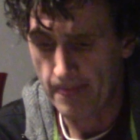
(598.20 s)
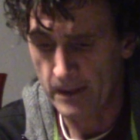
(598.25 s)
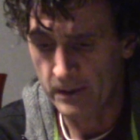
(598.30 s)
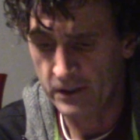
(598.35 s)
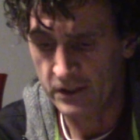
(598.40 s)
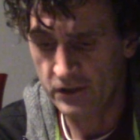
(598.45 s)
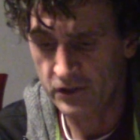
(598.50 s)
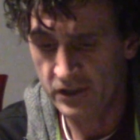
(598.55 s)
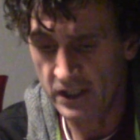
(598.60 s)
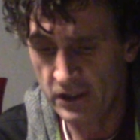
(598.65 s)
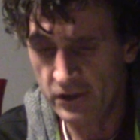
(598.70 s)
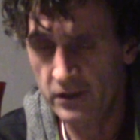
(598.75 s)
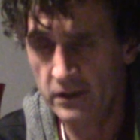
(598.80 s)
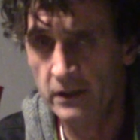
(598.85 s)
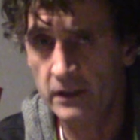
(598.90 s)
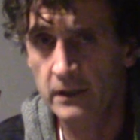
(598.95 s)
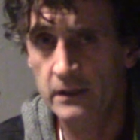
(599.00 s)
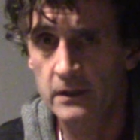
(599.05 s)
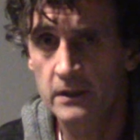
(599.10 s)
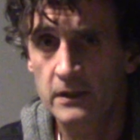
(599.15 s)
decision
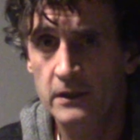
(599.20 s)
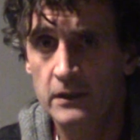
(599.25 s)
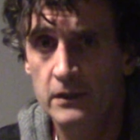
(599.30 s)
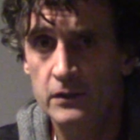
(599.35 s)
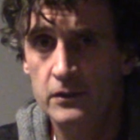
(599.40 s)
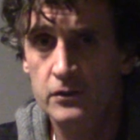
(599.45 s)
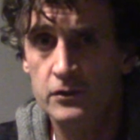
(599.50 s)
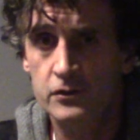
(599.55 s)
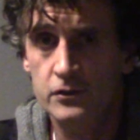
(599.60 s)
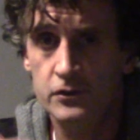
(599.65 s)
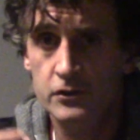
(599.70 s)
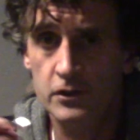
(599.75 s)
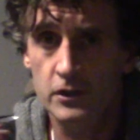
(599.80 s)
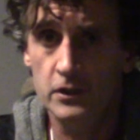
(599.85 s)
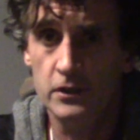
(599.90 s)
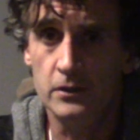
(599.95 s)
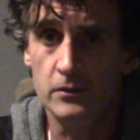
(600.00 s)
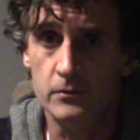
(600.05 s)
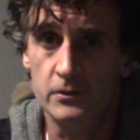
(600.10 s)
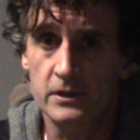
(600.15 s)
to
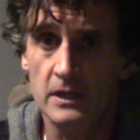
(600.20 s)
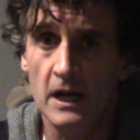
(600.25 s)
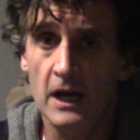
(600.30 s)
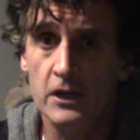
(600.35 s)
use. I